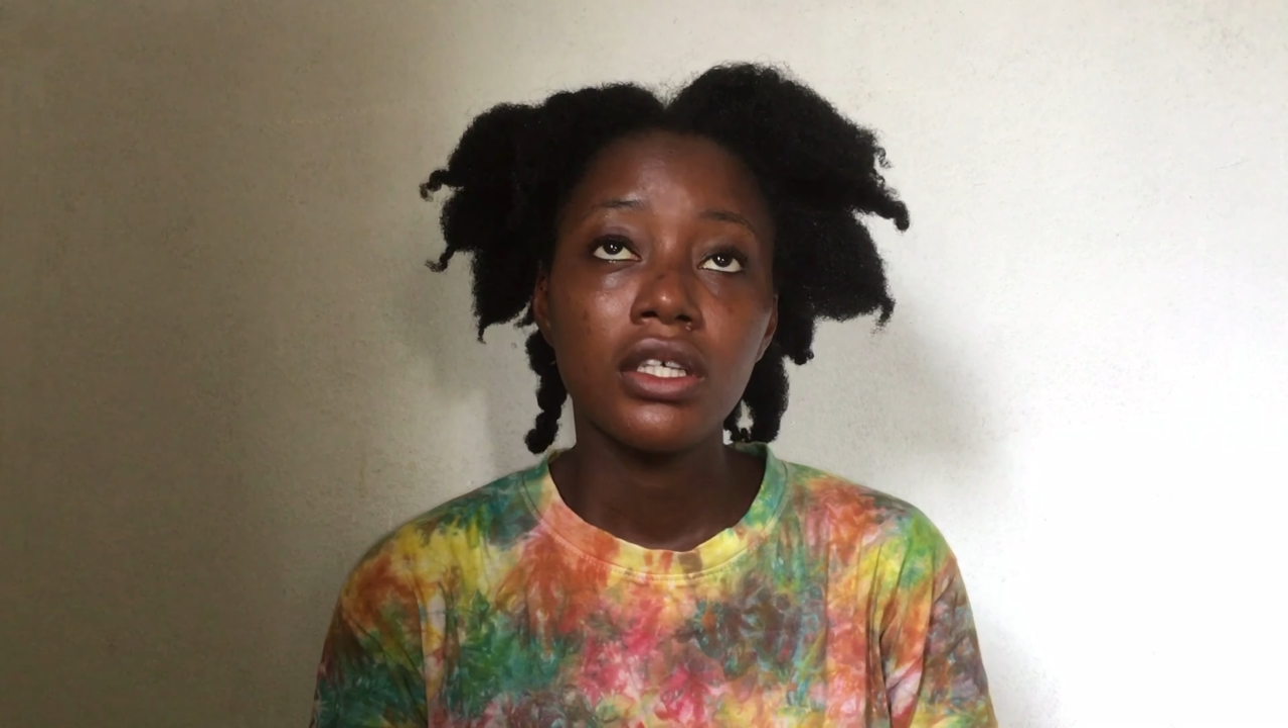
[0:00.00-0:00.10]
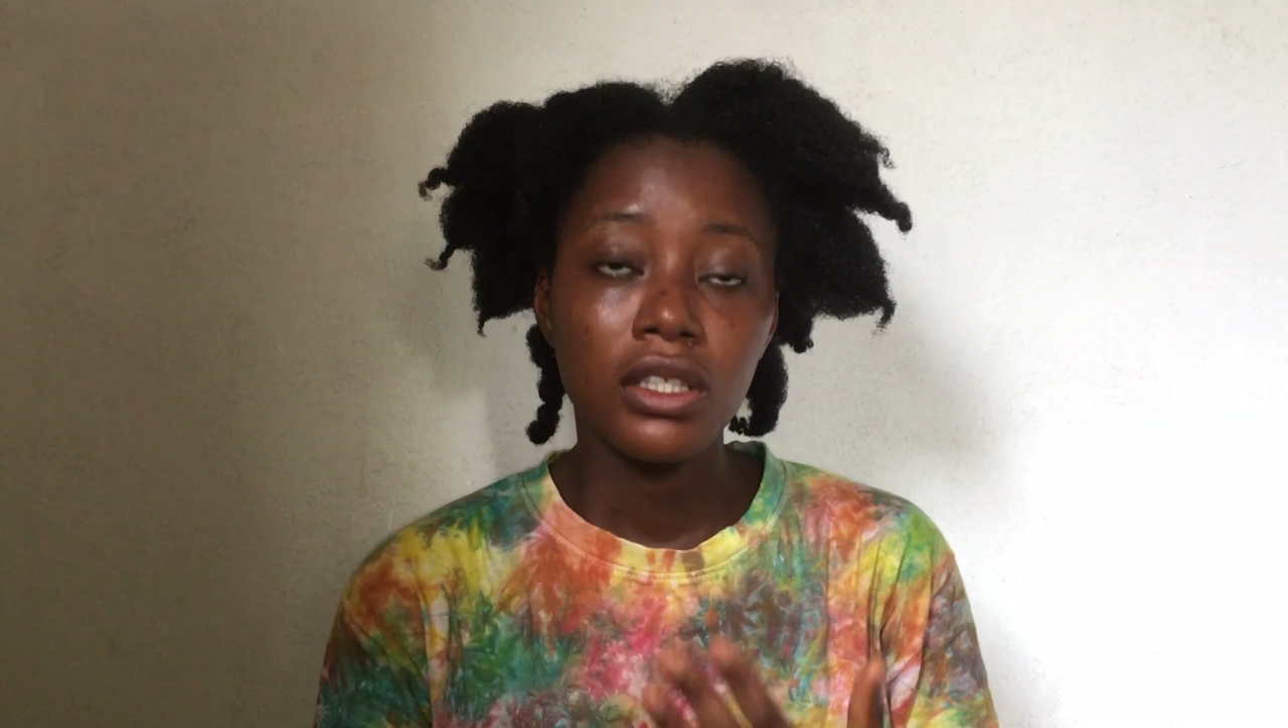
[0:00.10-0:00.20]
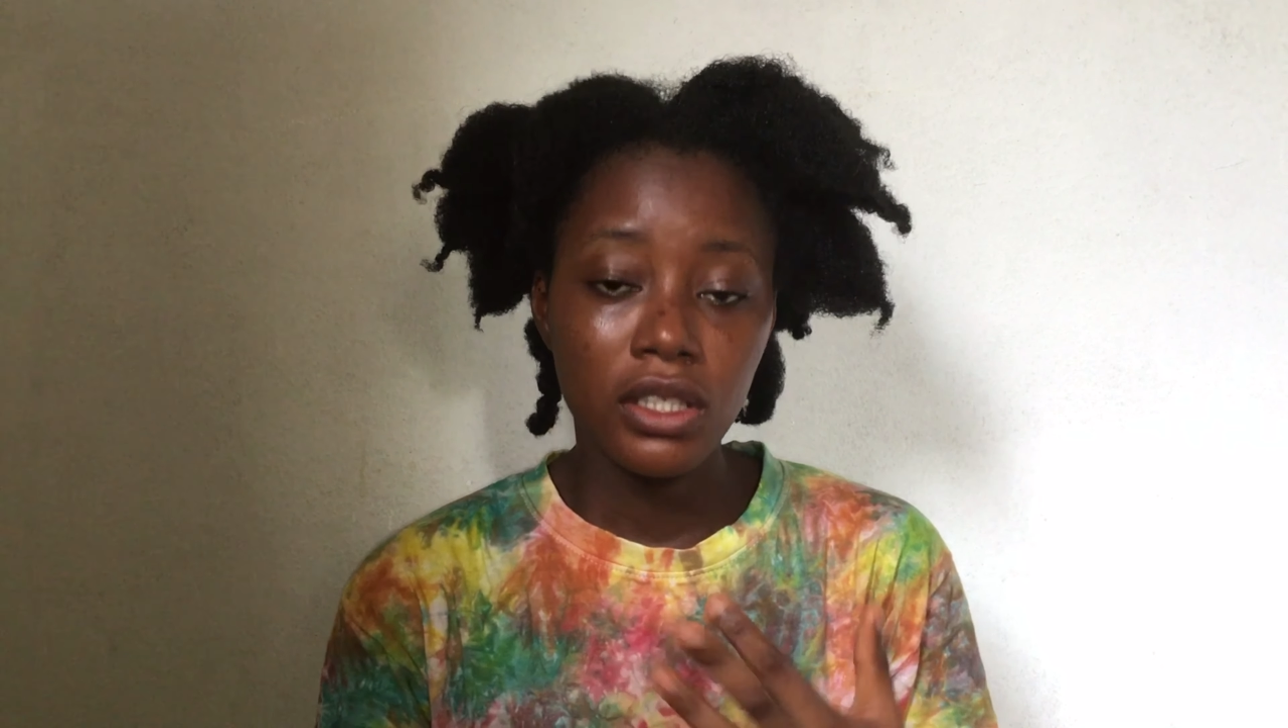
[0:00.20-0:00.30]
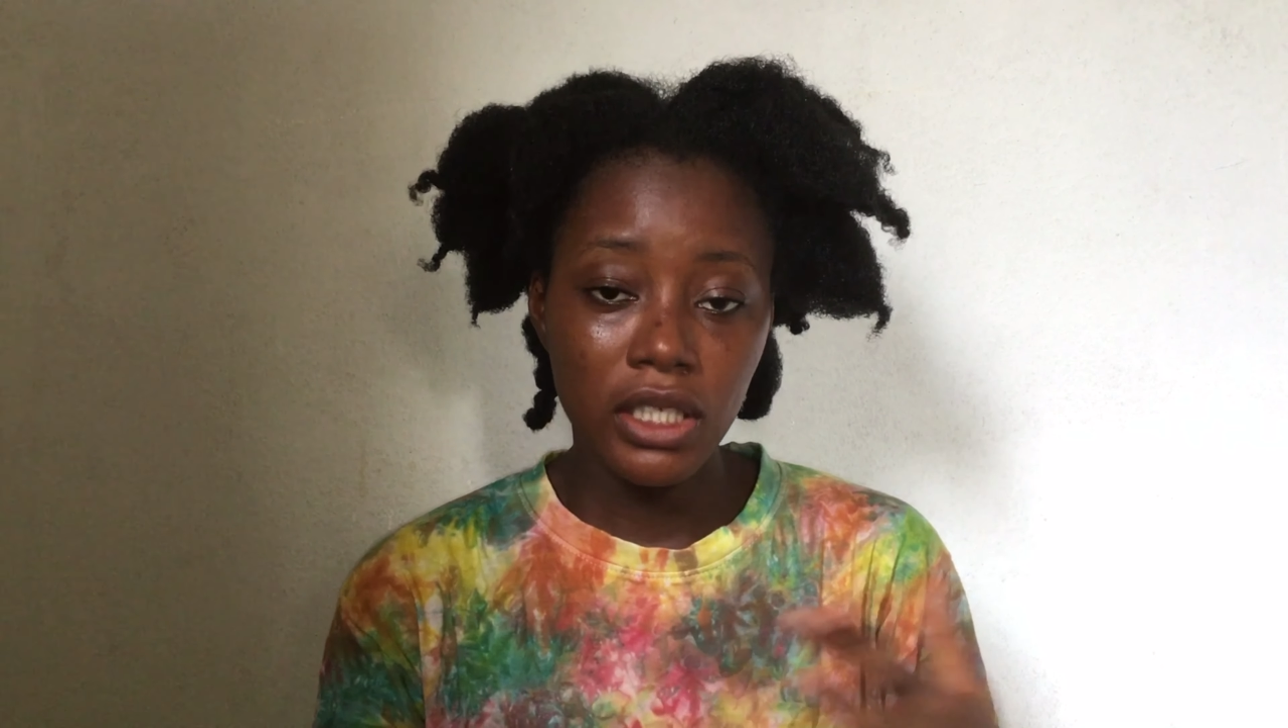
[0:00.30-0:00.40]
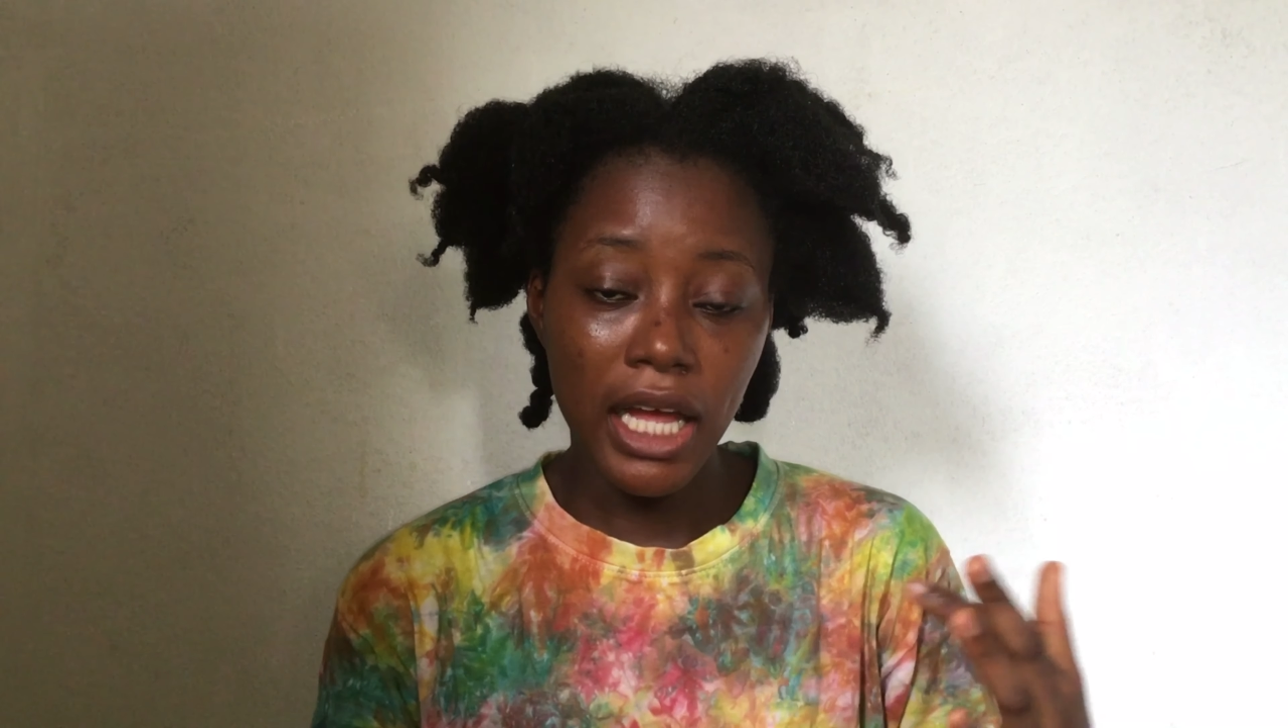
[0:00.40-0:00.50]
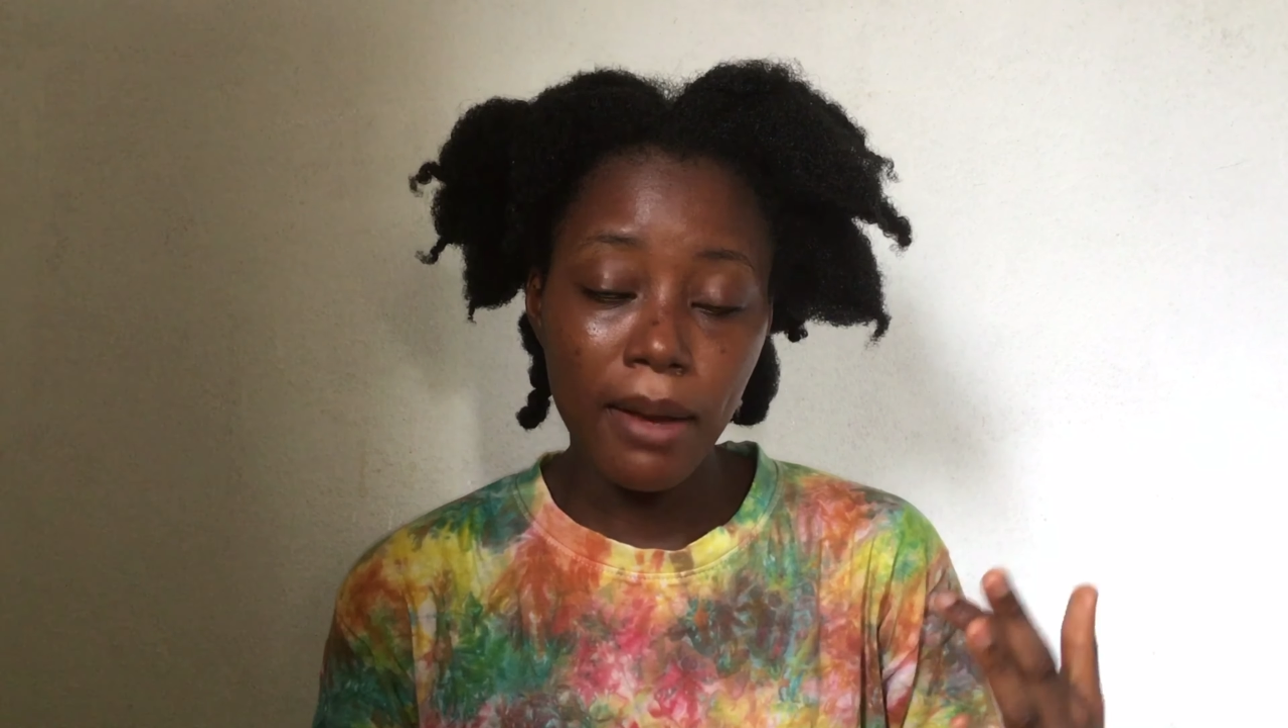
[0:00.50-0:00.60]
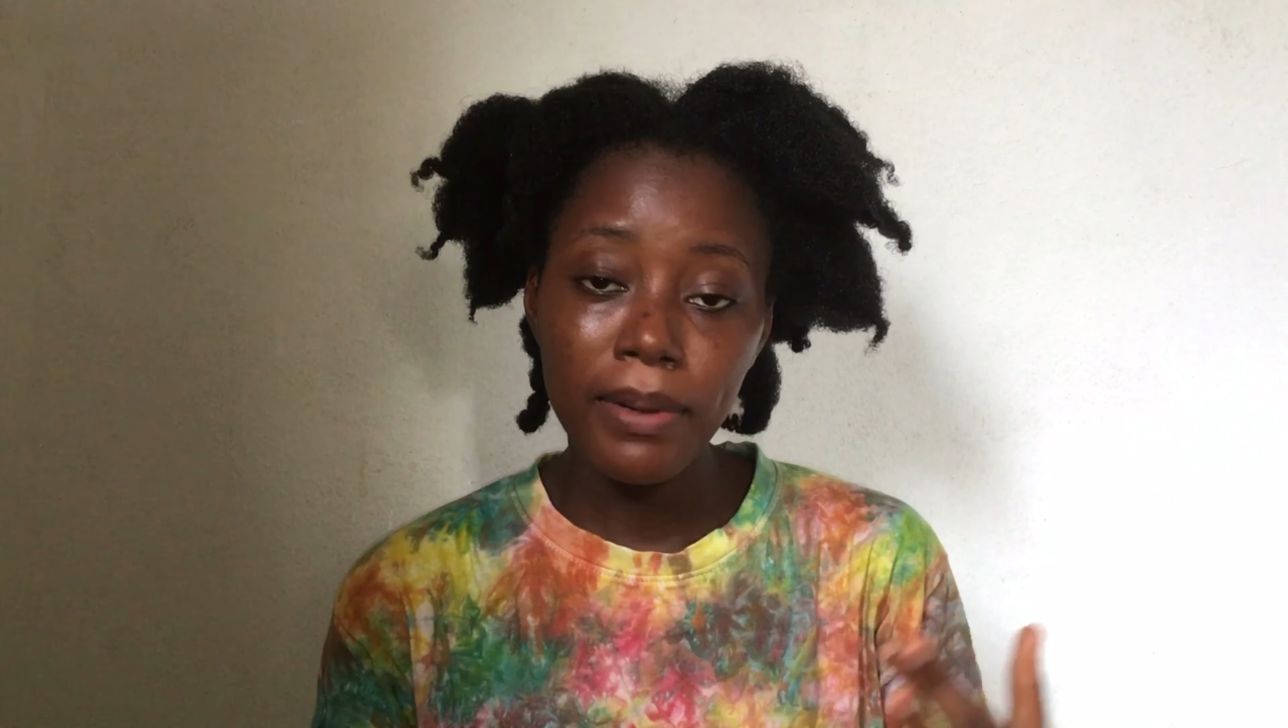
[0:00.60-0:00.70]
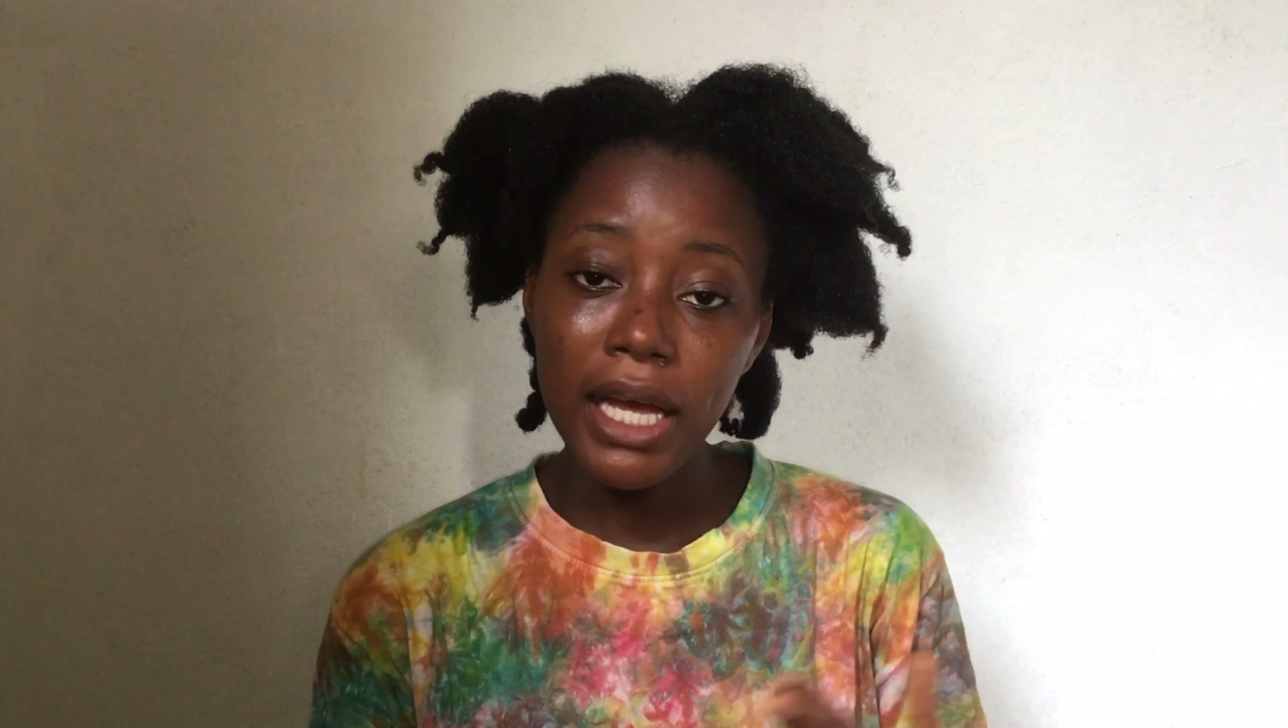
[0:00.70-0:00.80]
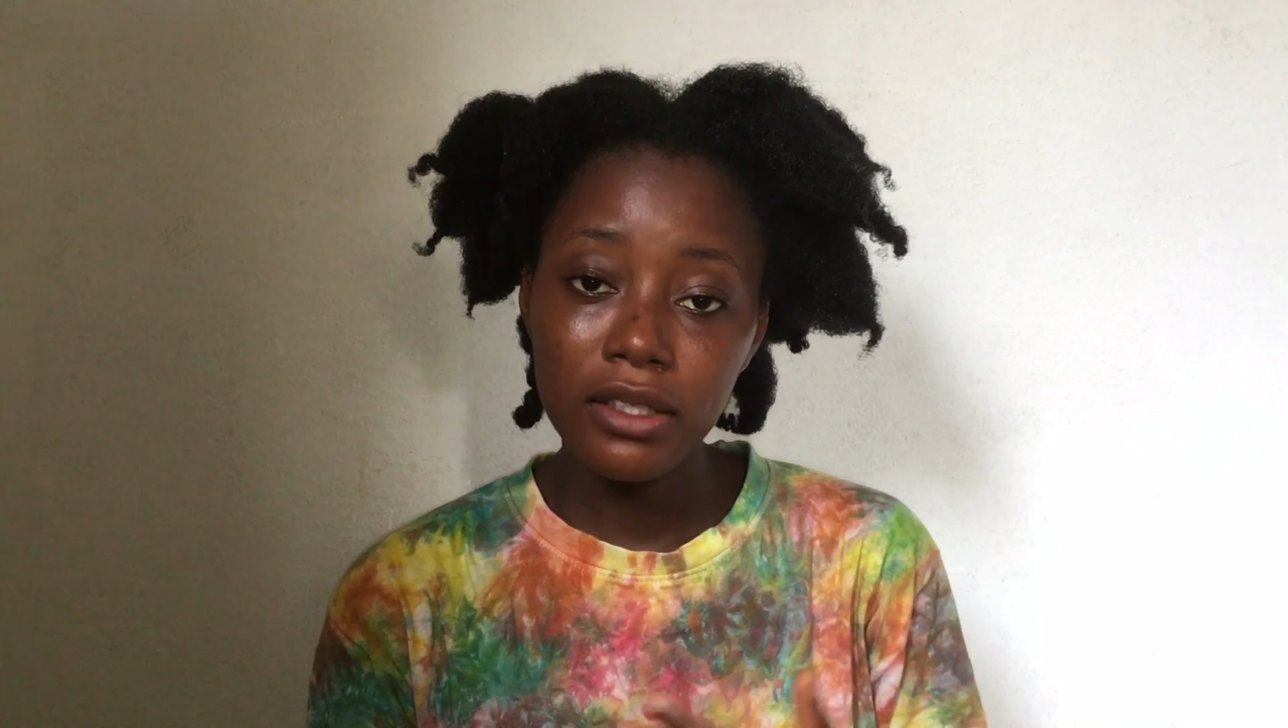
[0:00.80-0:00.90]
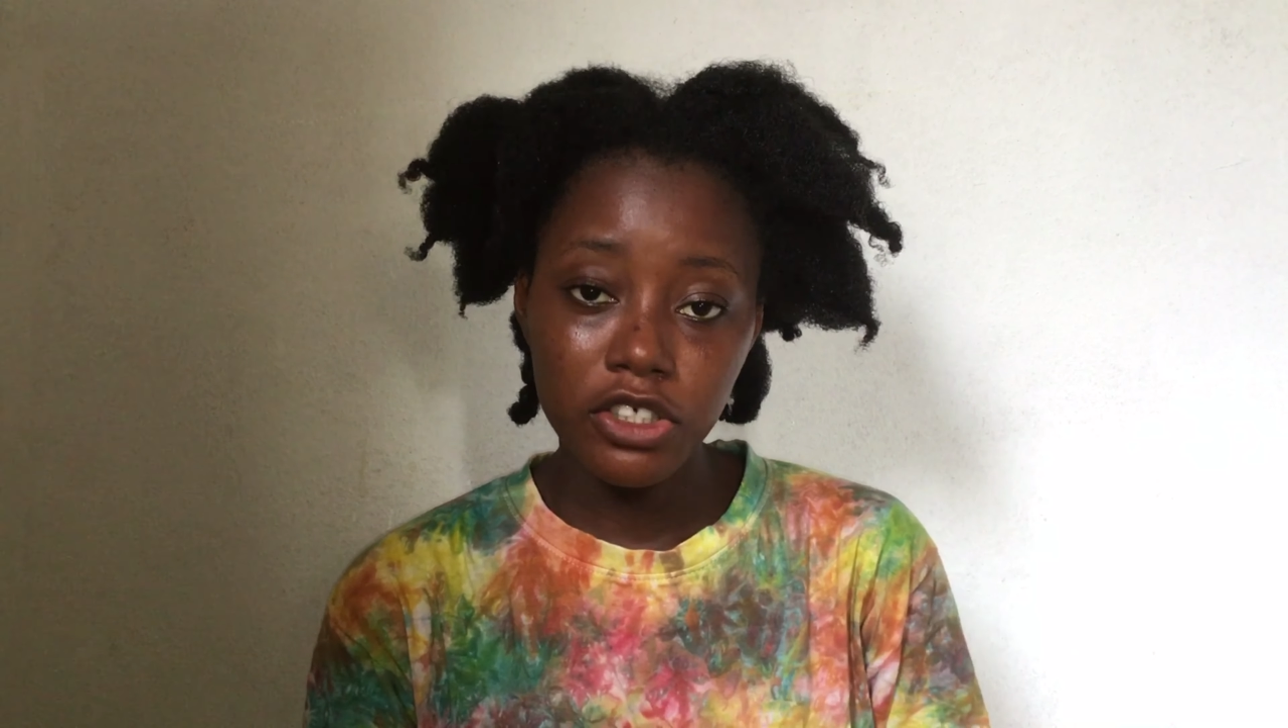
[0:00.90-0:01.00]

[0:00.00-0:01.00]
Then I apply the